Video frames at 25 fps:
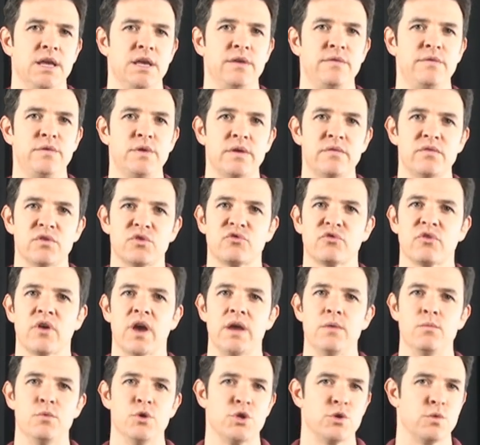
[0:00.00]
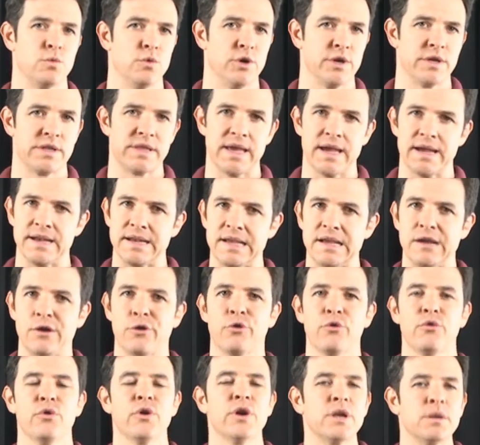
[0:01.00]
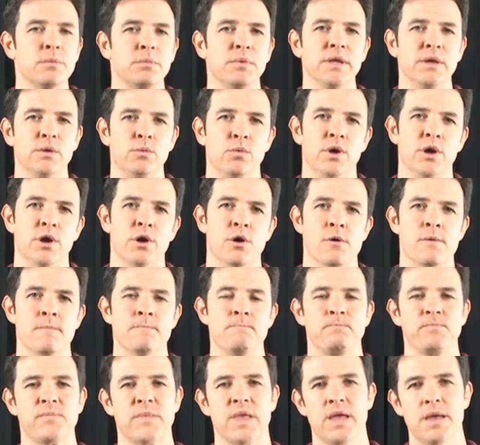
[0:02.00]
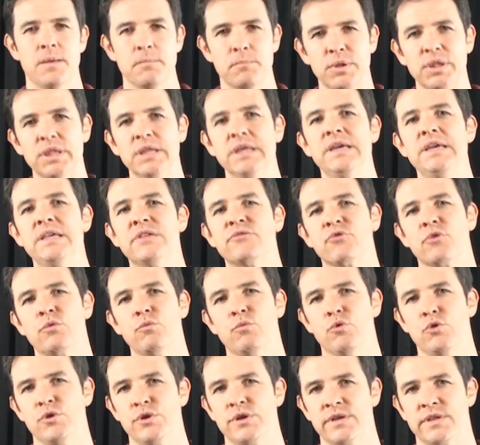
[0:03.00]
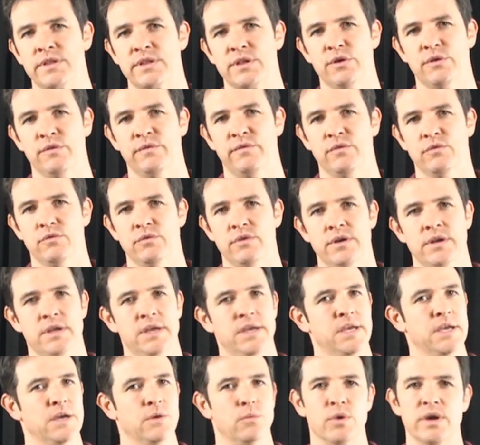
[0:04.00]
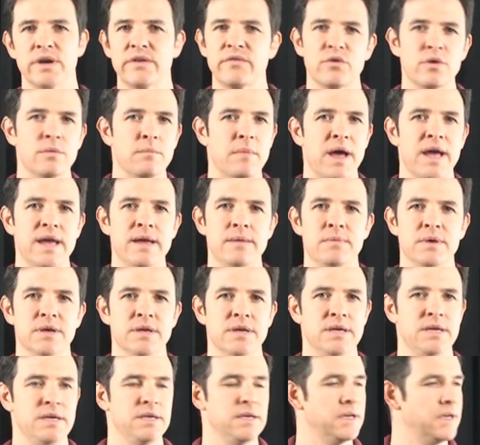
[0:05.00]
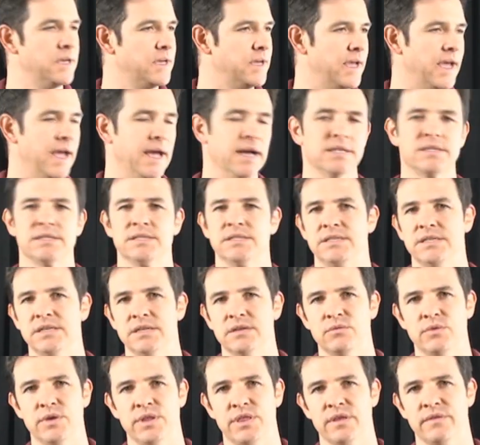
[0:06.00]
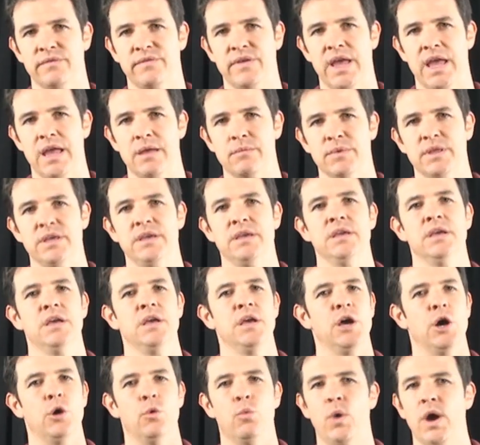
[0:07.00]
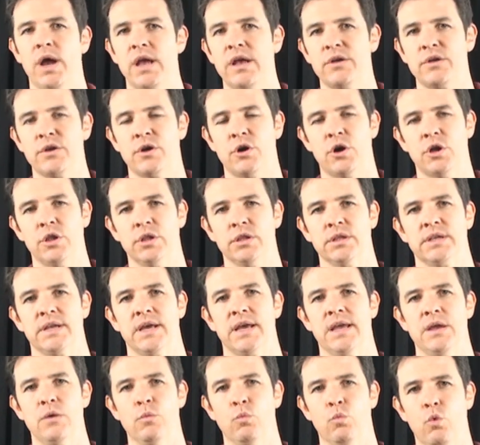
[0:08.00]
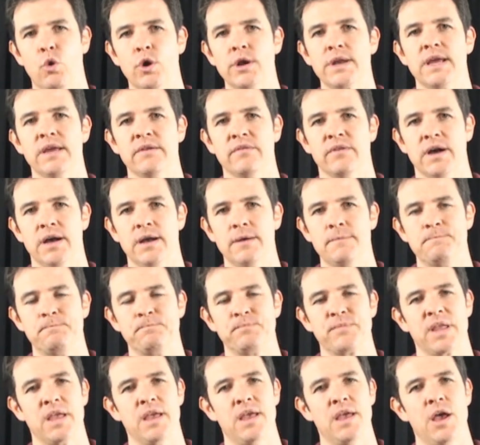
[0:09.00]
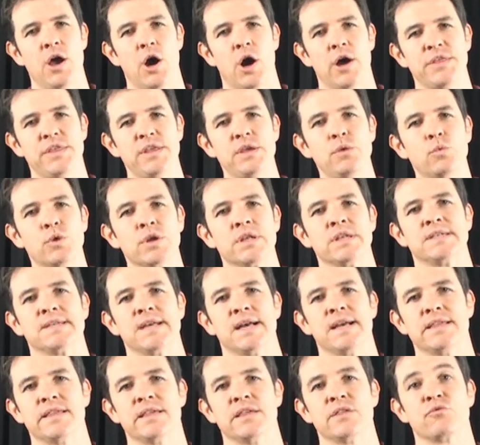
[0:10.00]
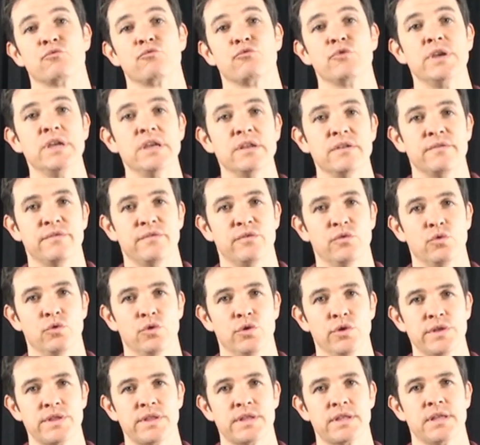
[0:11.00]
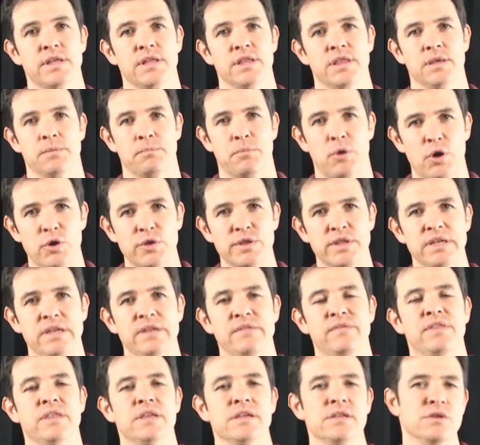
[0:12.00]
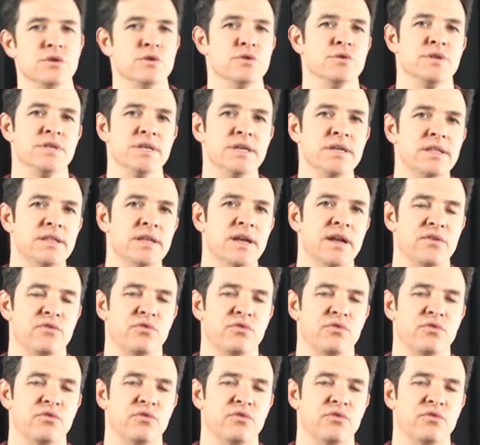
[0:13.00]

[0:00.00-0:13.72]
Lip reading: If you have a trade which works out incredibly well, please reward yourself for it. Whatever it may be, out to dinner with the family, away on a holiday, whatever, I think what it does is reinforce the positive thing that you did in